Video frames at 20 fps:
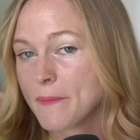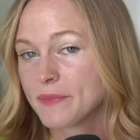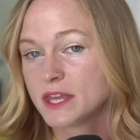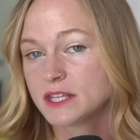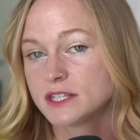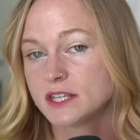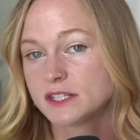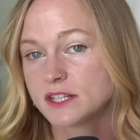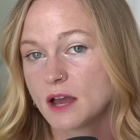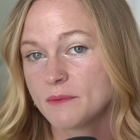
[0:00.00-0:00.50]

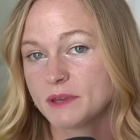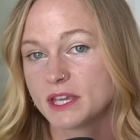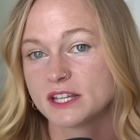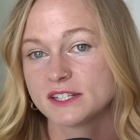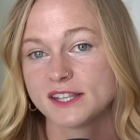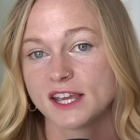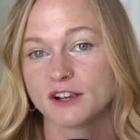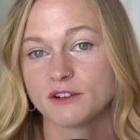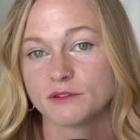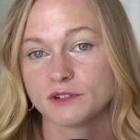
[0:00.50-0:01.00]
This is not because
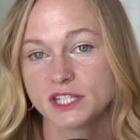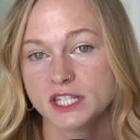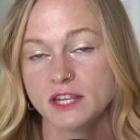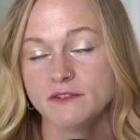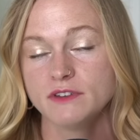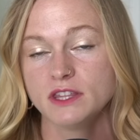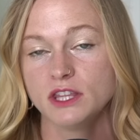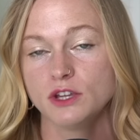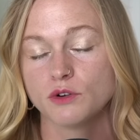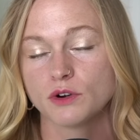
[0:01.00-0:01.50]
they are
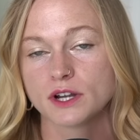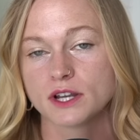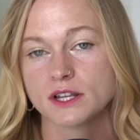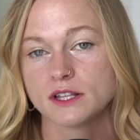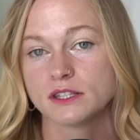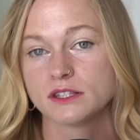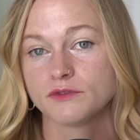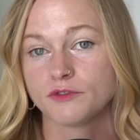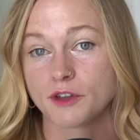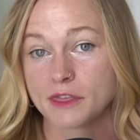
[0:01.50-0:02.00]
receiving the
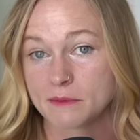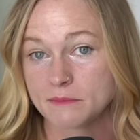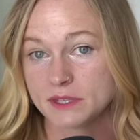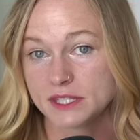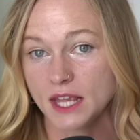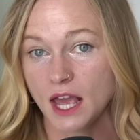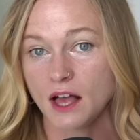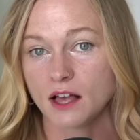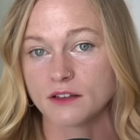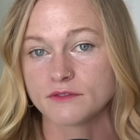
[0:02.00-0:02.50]
ordinance for
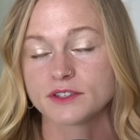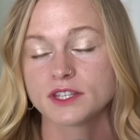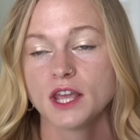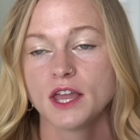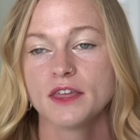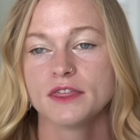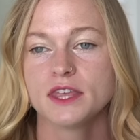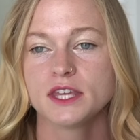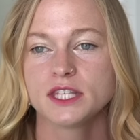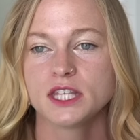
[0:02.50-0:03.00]
themselves,
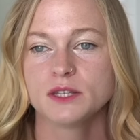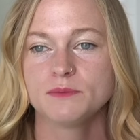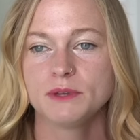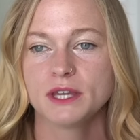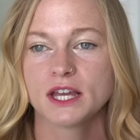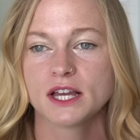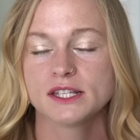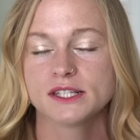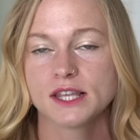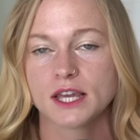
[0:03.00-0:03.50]
this is
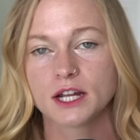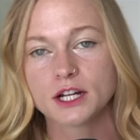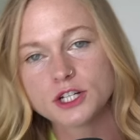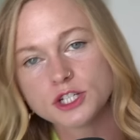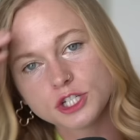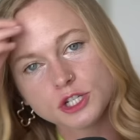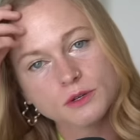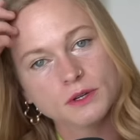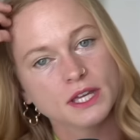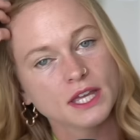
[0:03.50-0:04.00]
because they are
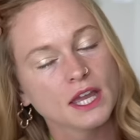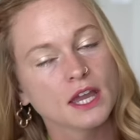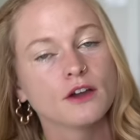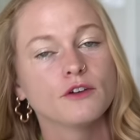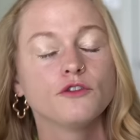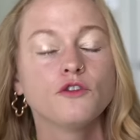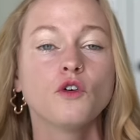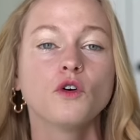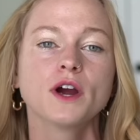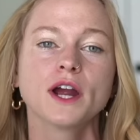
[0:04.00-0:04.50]
doing it
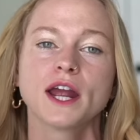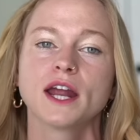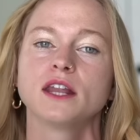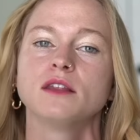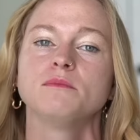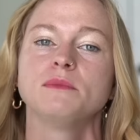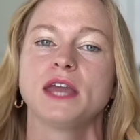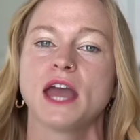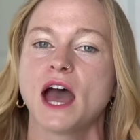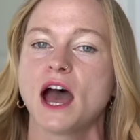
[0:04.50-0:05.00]
for and
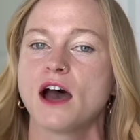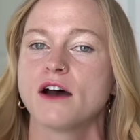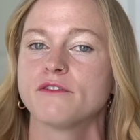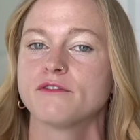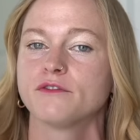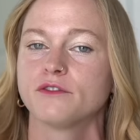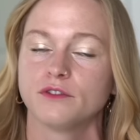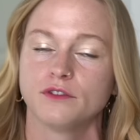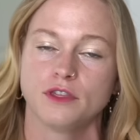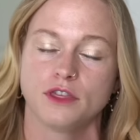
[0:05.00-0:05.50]
in
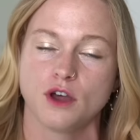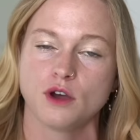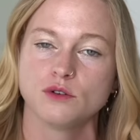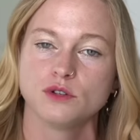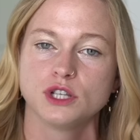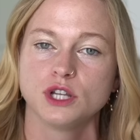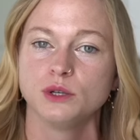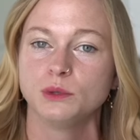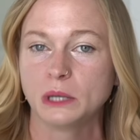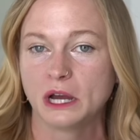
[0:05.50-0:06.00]
behalf
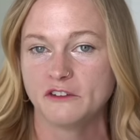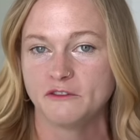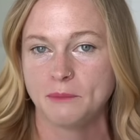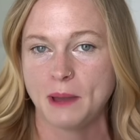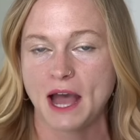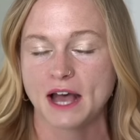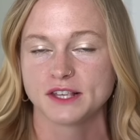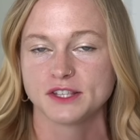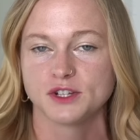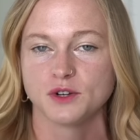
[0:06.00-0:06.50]
those who have
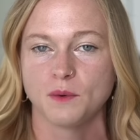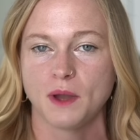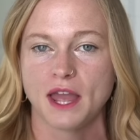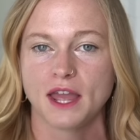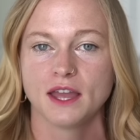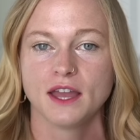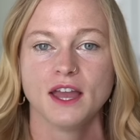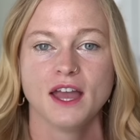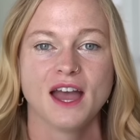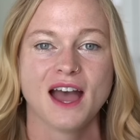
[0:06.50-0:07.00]
passed away.